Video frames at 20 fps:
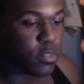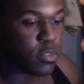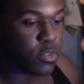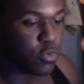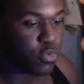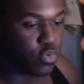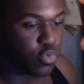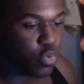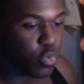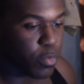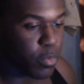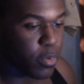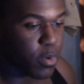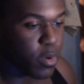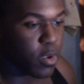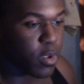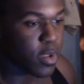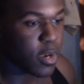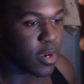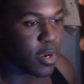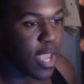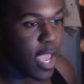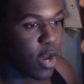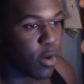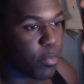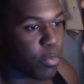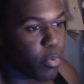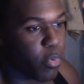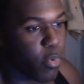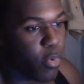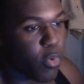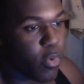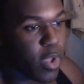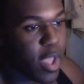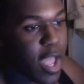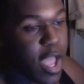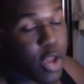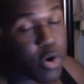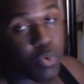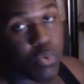YouTuber Natapol
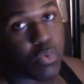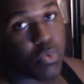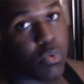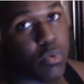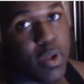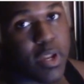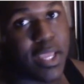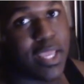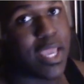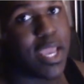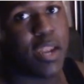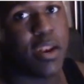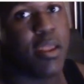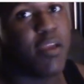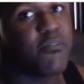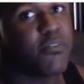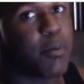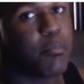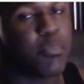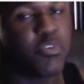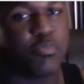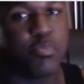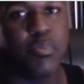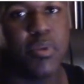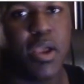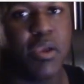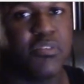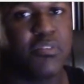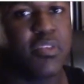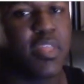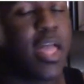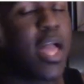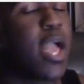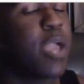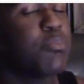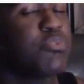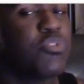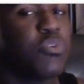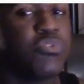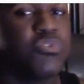Kahanakul. Again, if I'm mispronouncing that, I
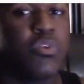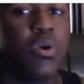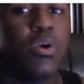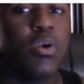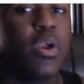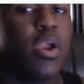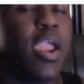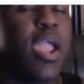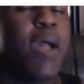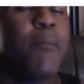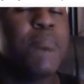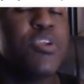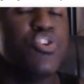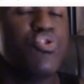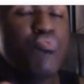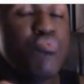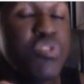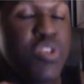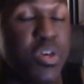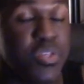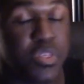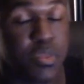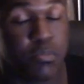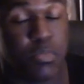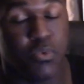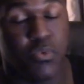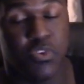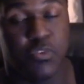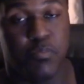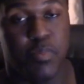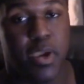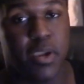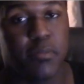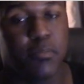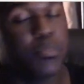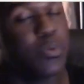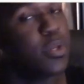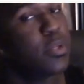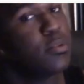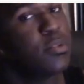am so sorry. I mean you nothing but respect.
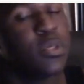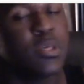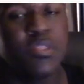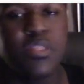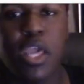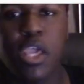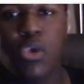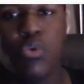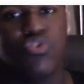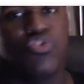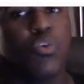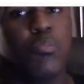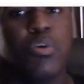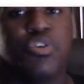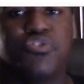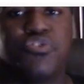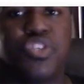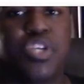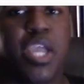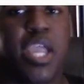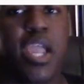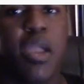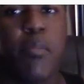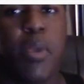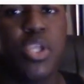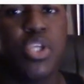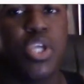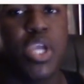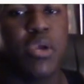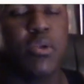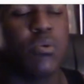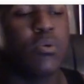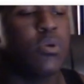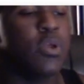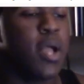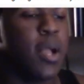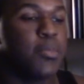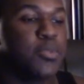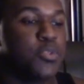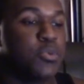But thank you so much for checking out my channel.
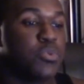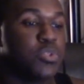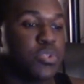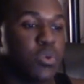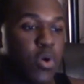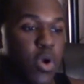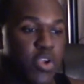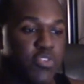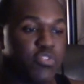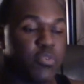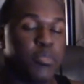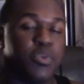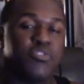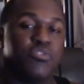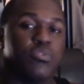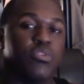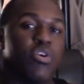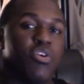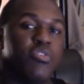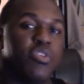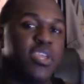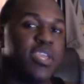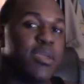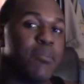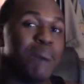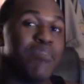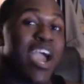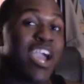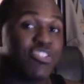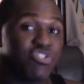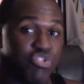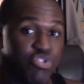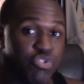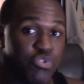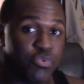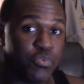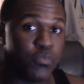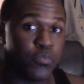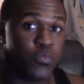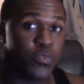I'm so sorry it took me so long to get back to
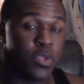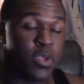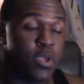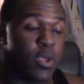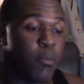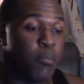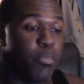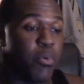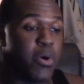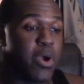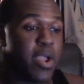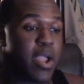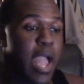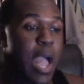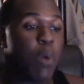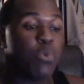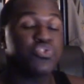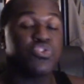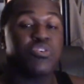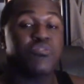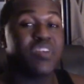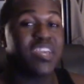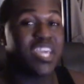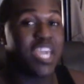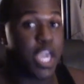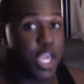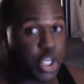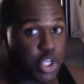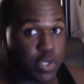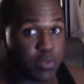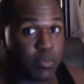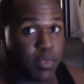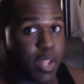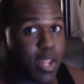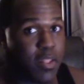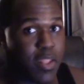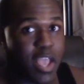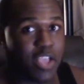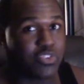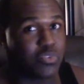you, but I was on vacation,
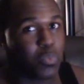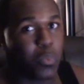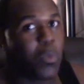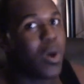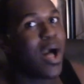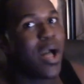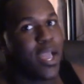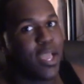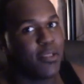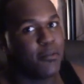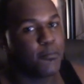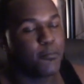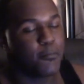and that's why.